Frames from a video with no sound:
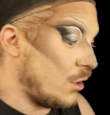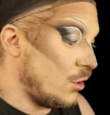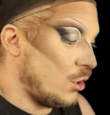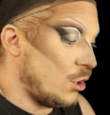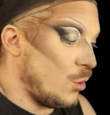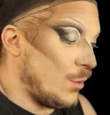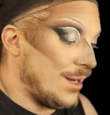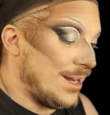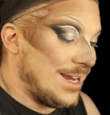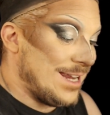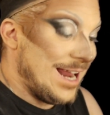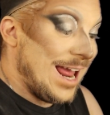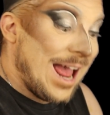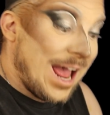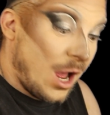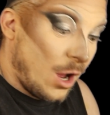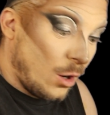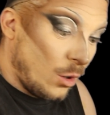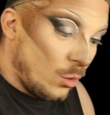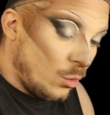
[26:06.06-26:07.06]
gonna go in
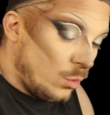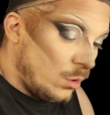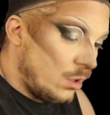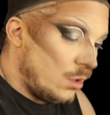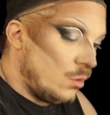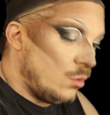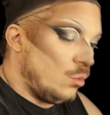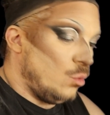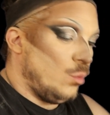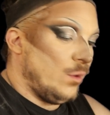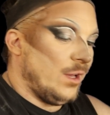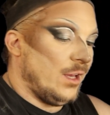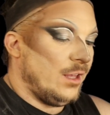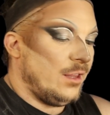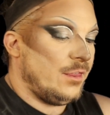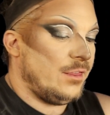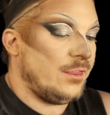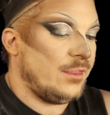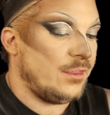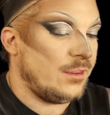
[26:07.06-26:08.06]
now
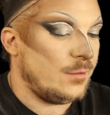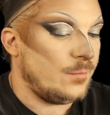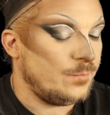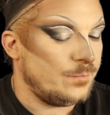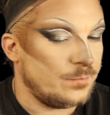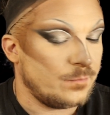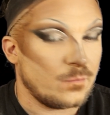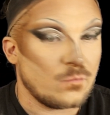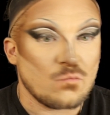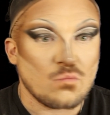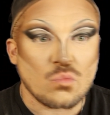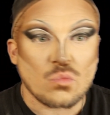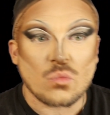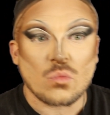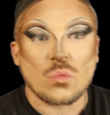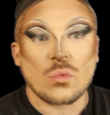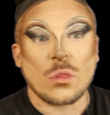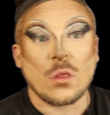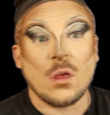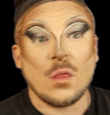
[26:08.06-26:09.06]
with
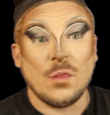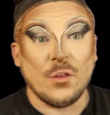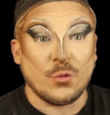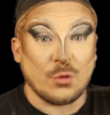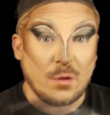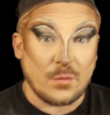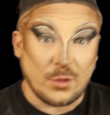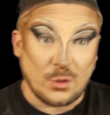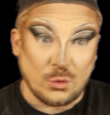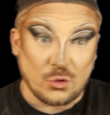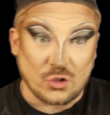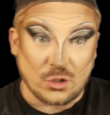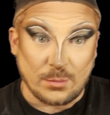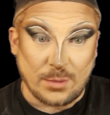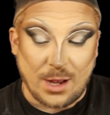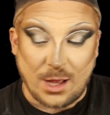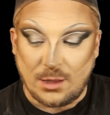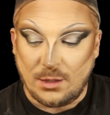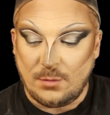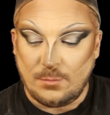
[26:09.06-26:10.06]
this Revolution
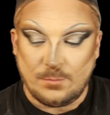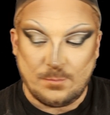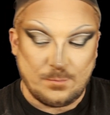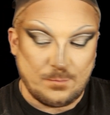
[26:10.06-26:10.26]
palette